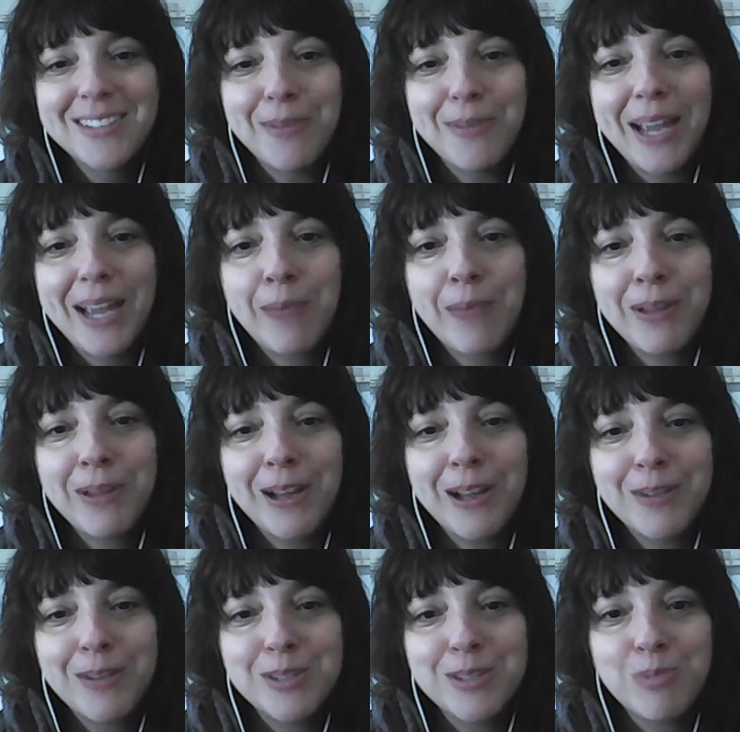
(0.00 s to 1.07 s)
So my
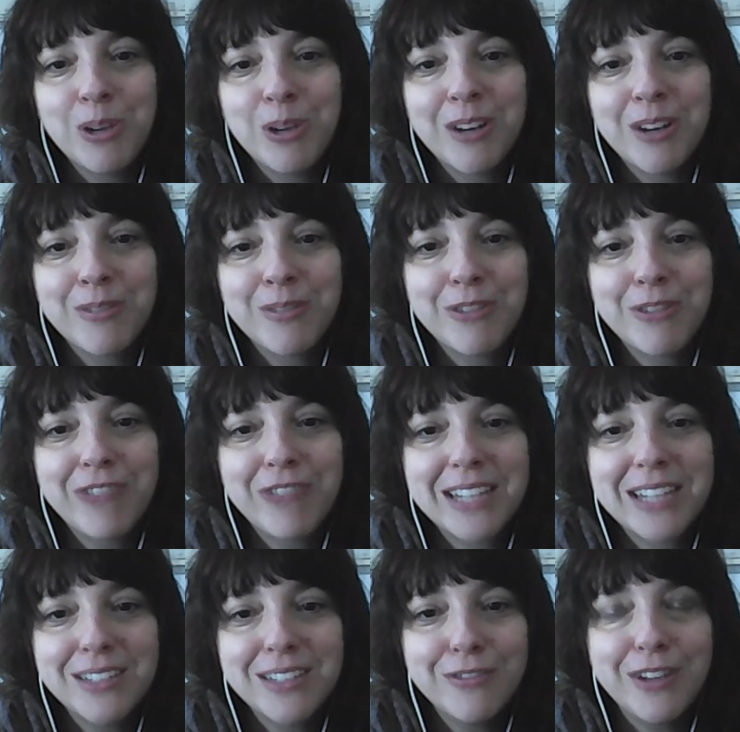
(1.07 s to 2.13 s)
epilogue was more
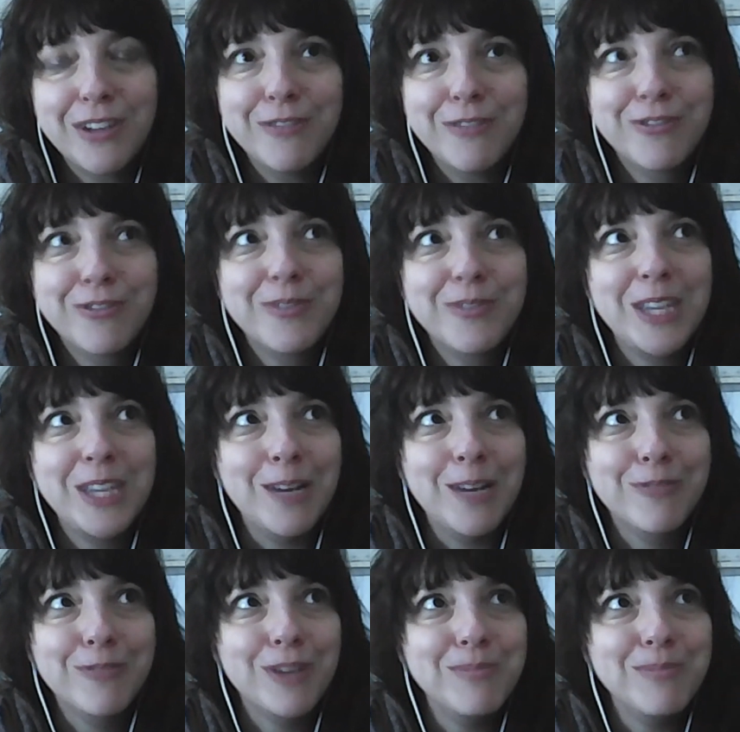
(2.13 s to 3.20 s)
reflective of,
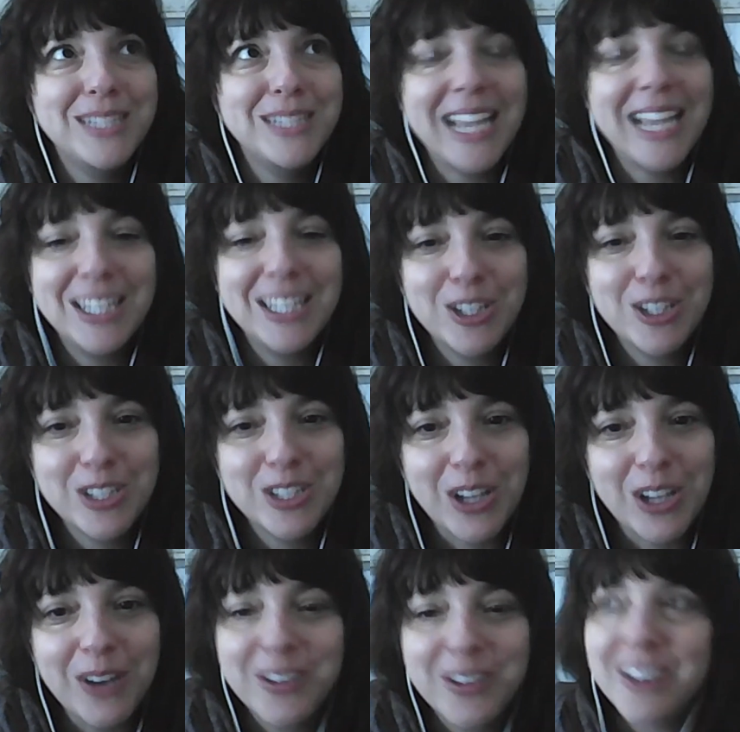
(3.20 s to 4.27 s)
from 10 years
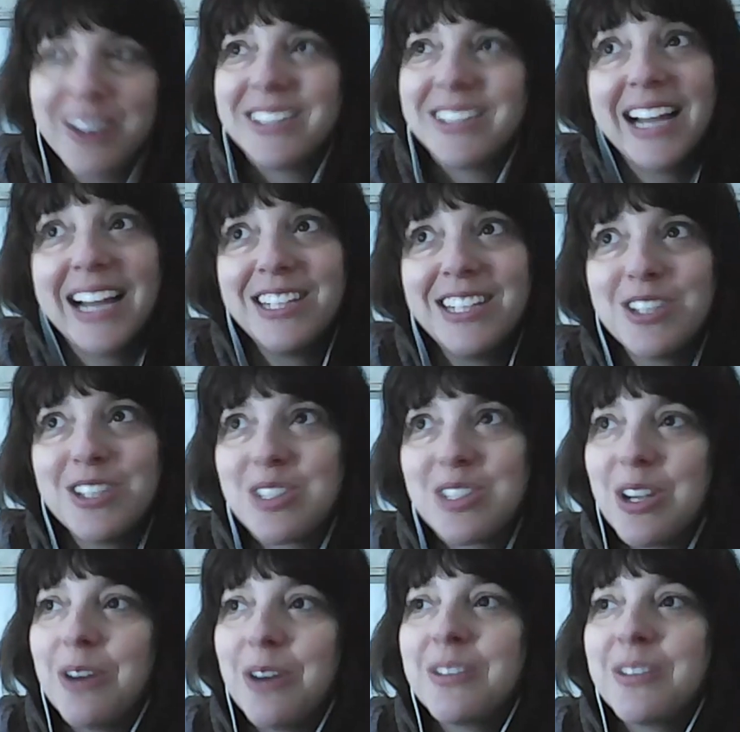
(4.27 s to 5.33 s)
ago or 9 years
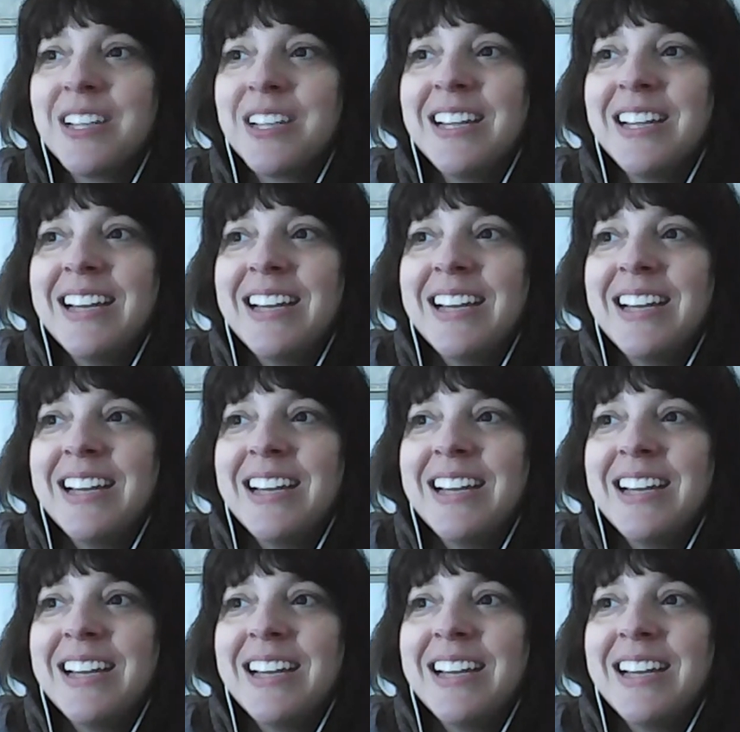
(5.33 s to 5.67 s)
ago,